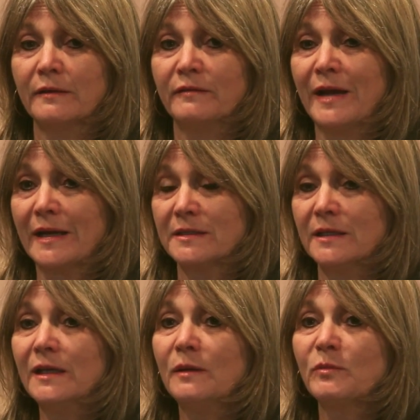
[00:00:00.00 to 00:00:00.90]

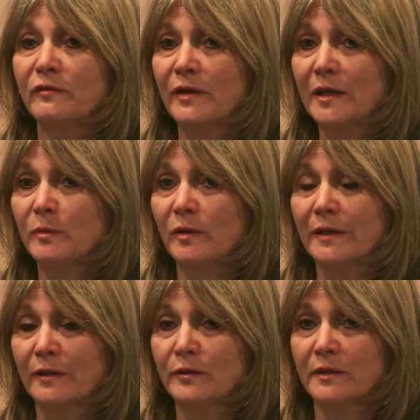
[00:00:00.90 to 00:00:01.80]
vaccine preventable
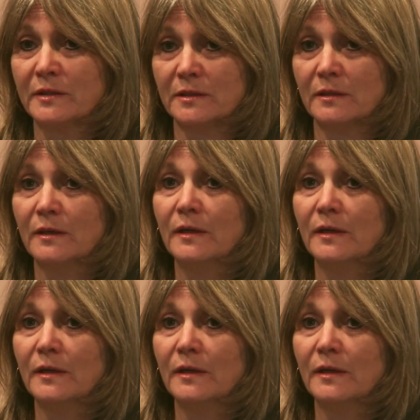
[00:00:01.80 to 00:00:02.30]
illness